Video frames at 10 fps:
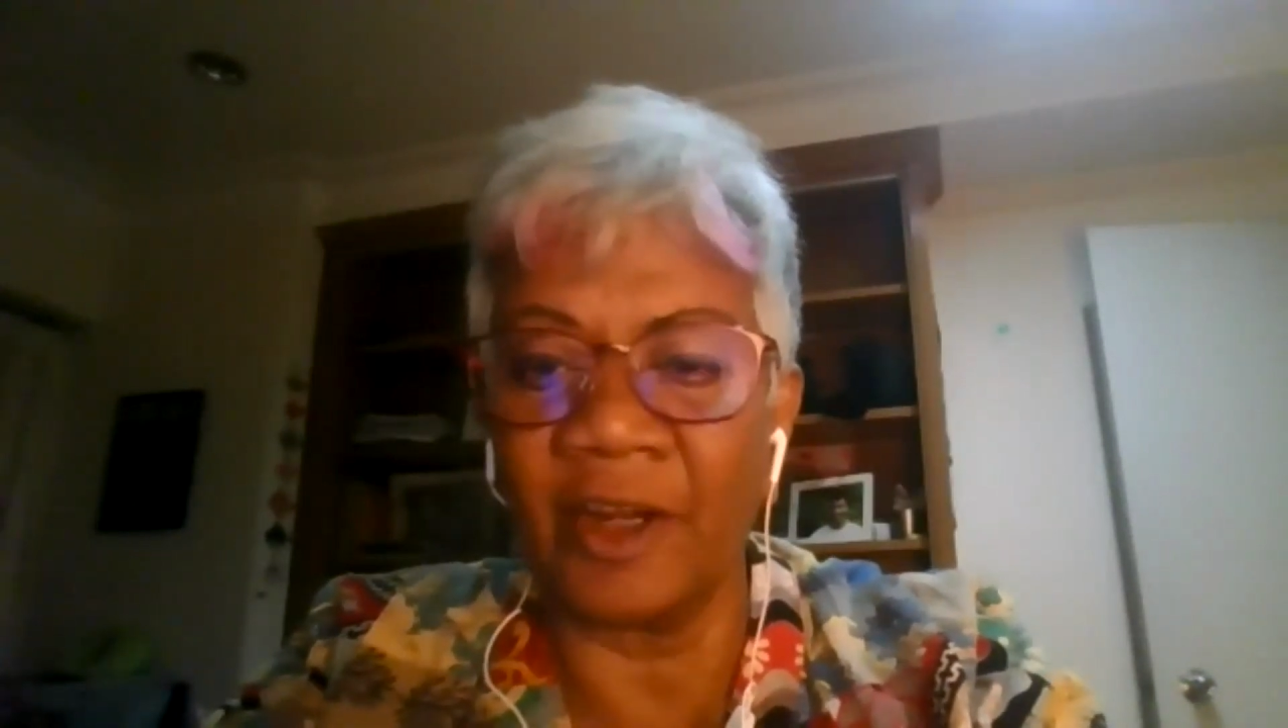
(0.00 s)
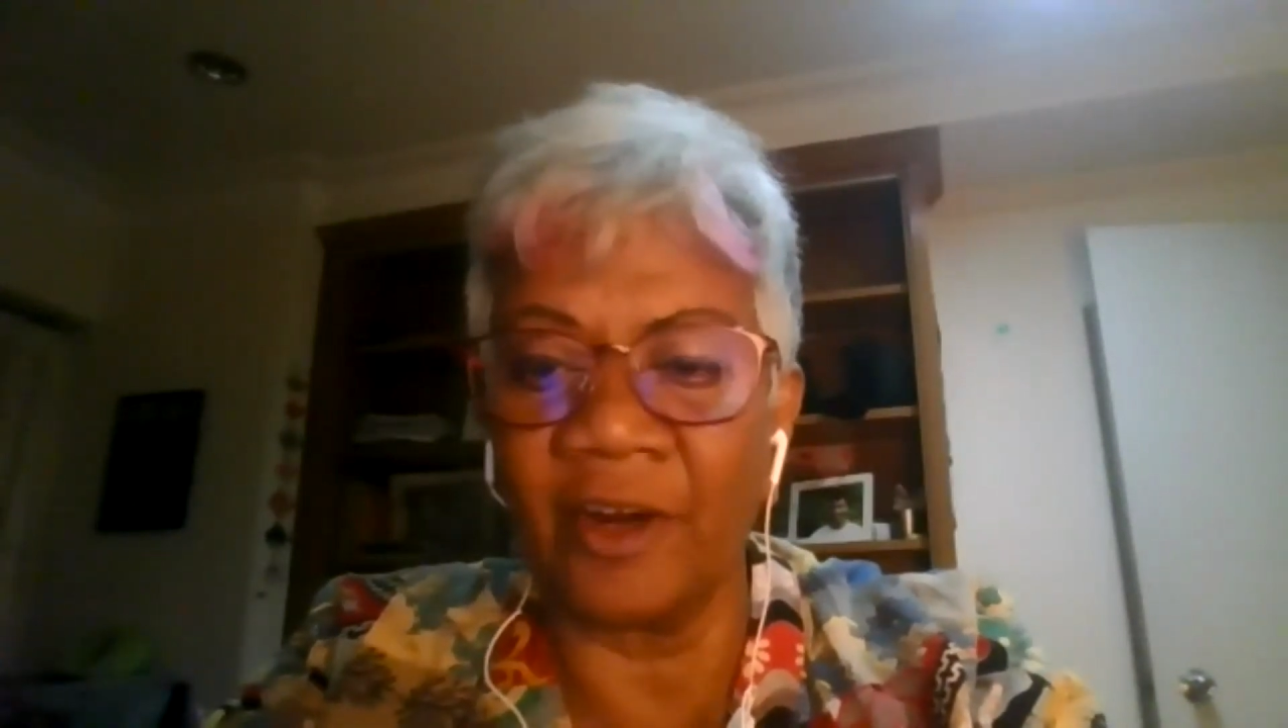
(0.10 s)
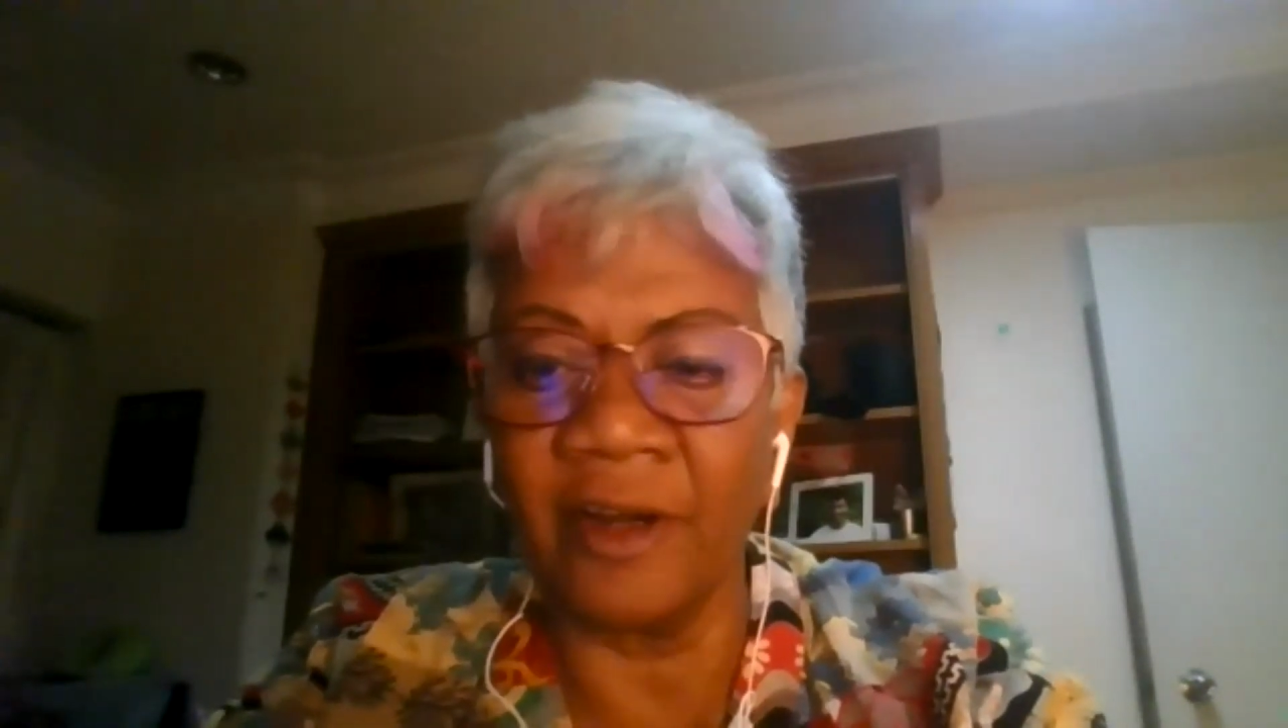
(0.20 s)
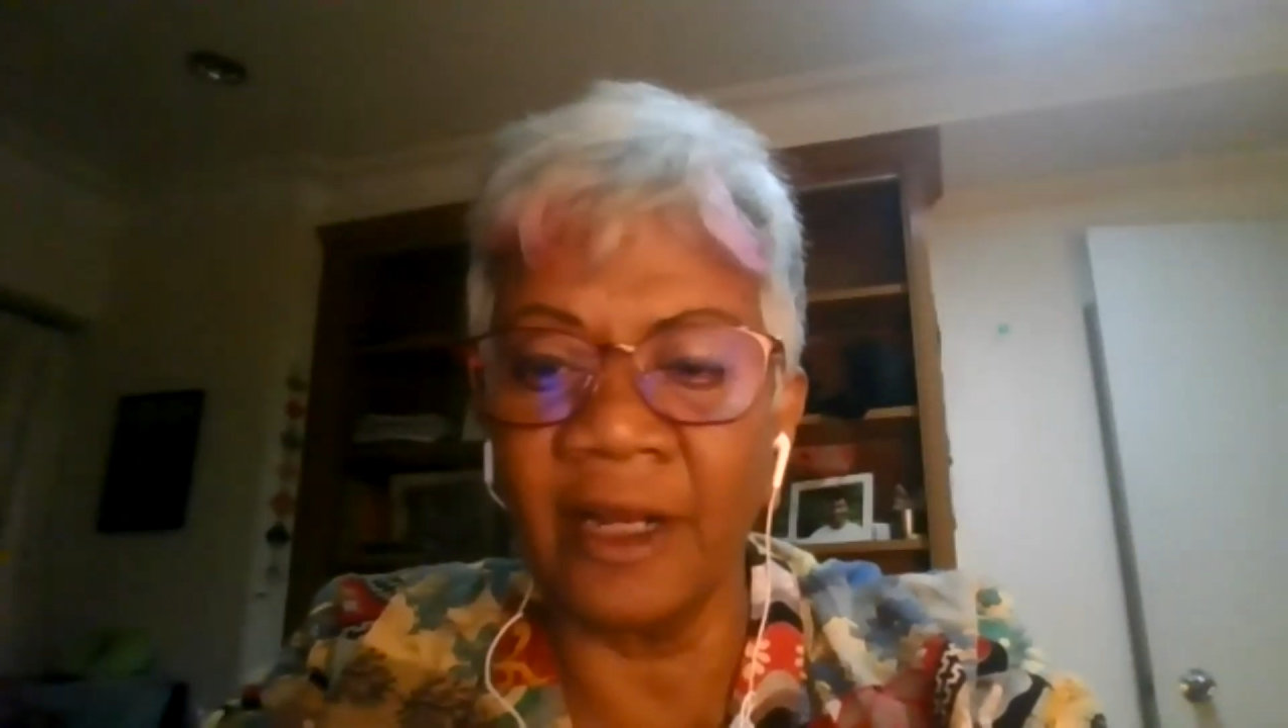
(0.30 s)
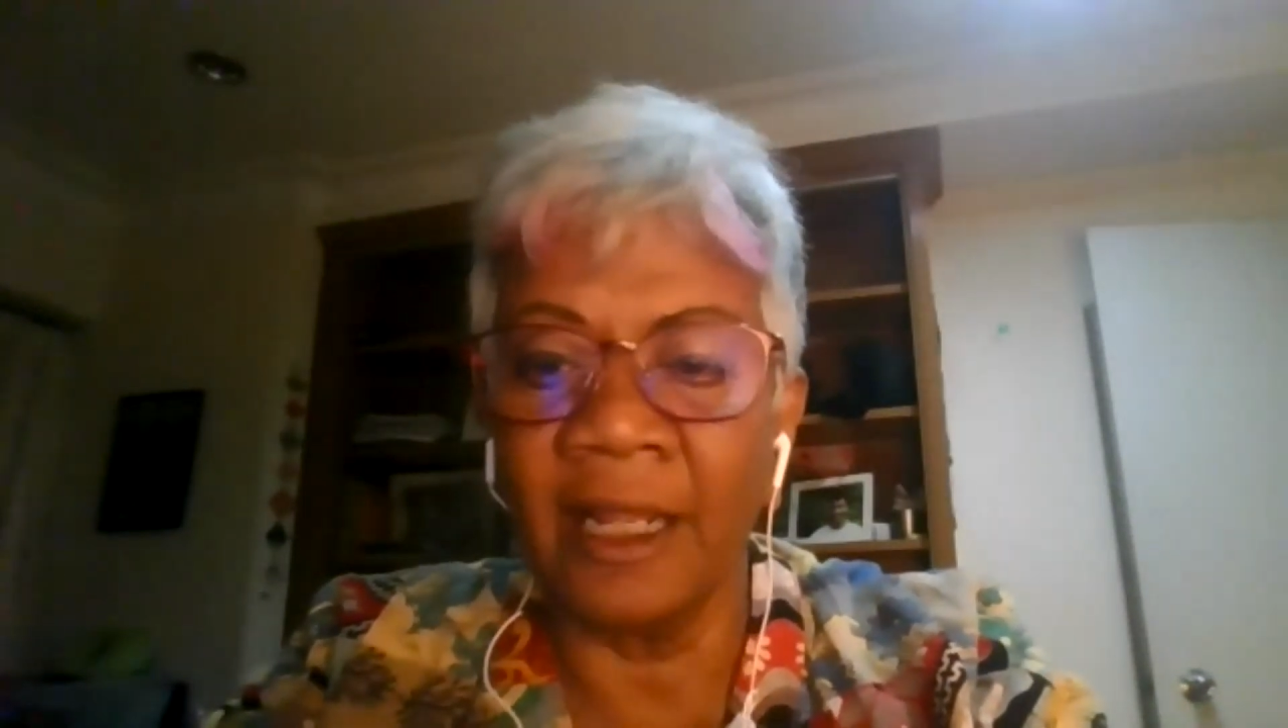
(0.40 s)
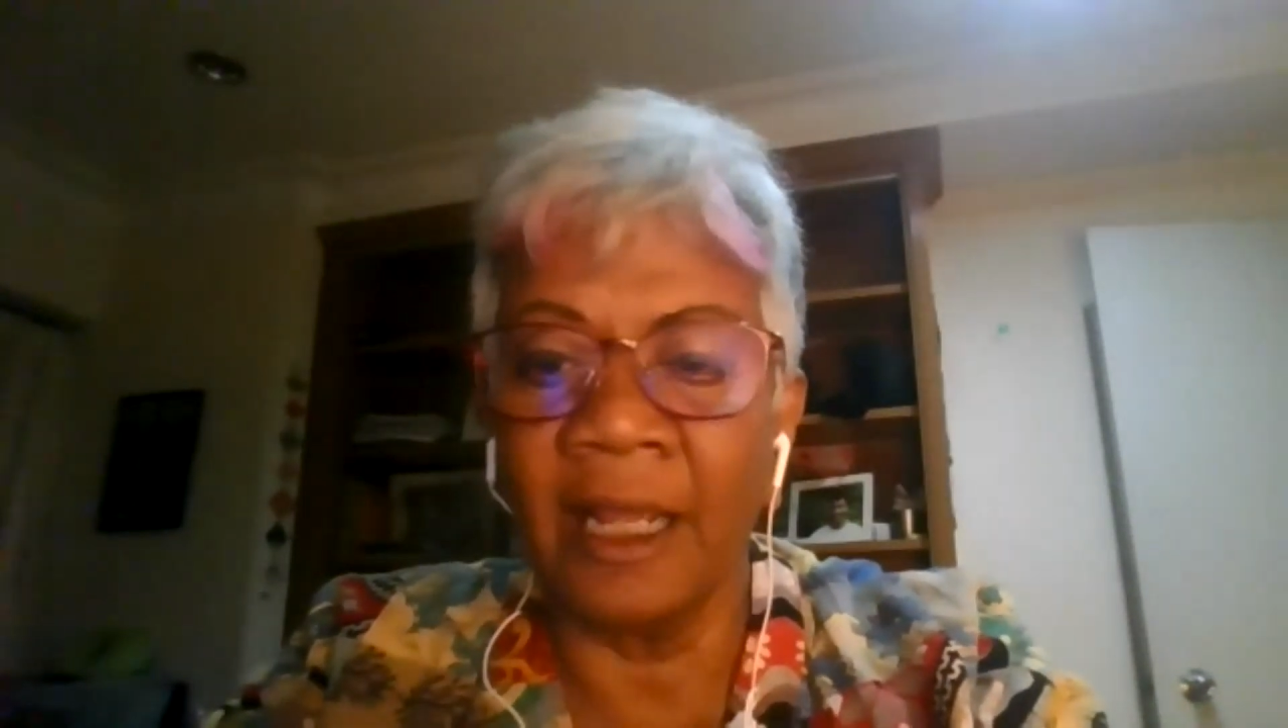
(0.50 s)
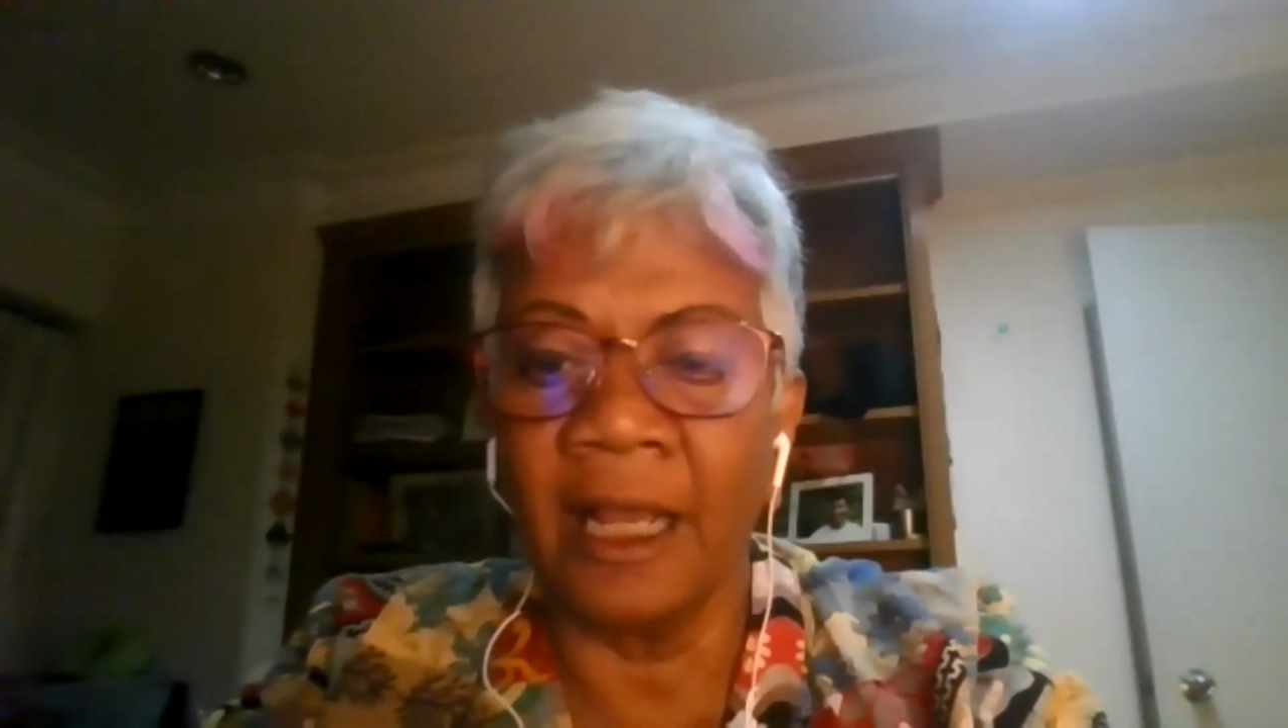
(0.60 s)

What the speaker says: here.